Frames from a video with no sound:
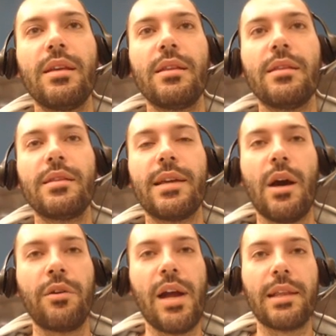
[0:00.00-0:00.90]
to
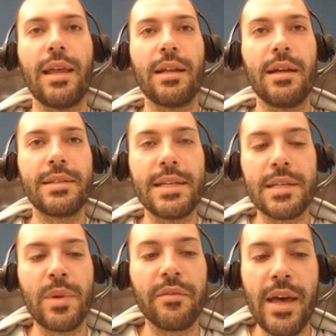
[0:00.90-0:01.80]
counteract that, a
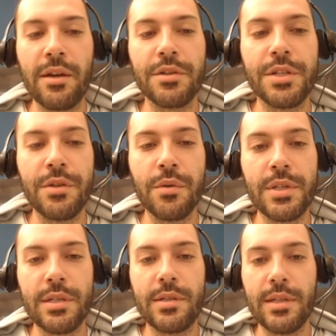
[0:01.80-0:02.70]
decent amount of energy goes
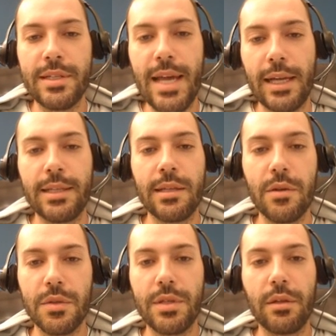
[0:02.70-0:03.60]
into detecting
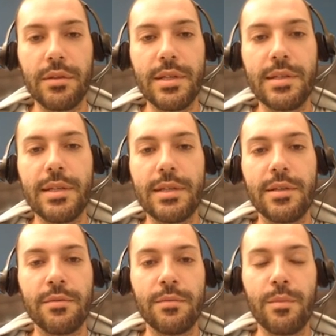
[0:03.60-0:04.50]
those subtleties and to